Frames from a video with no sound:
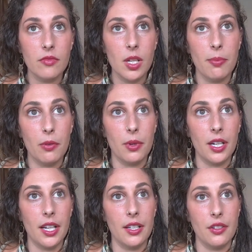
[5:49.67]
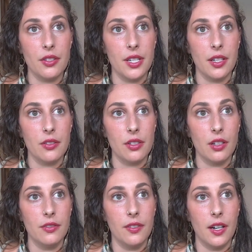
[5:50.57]
But what I understand
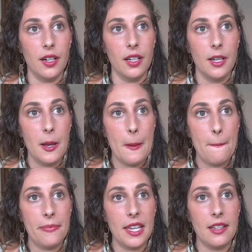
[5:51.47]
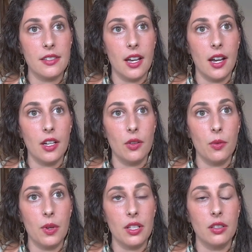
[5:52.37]
so far is that
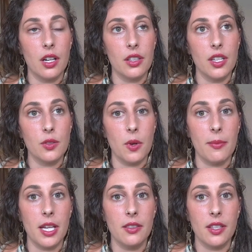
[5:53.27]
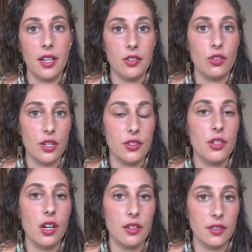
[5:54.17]
with a lot of these women, it's just an
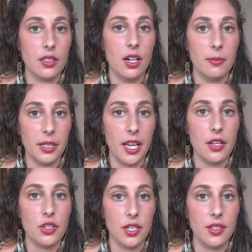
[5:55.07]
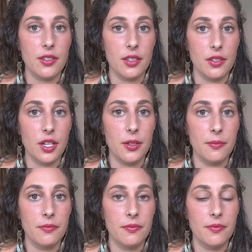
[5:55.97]
overcomplication in the
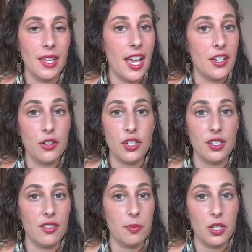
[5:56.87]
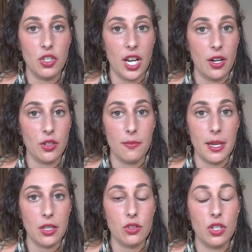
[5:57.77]
system. Energies have been shared or
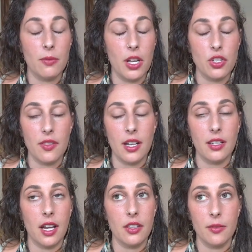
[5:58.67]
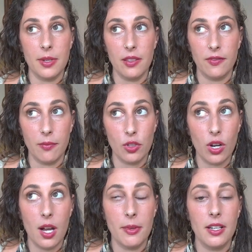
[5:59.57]
mixed too much, and that could either be from
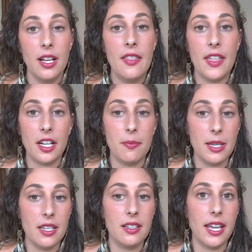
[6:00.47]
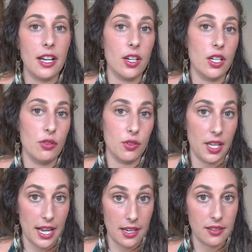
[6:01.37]
trauma, that could be carried through the
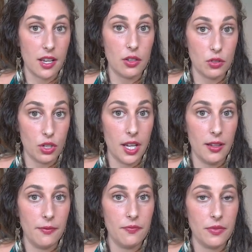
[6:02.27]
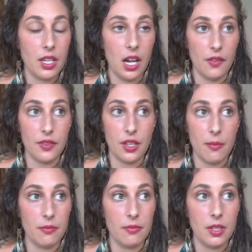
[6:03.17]
ancestry of
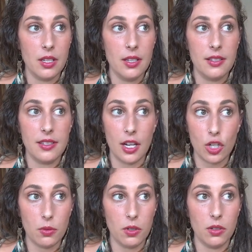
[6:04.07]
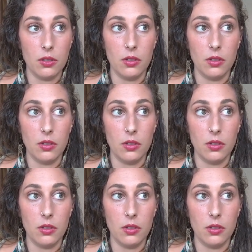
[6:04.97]
some sexual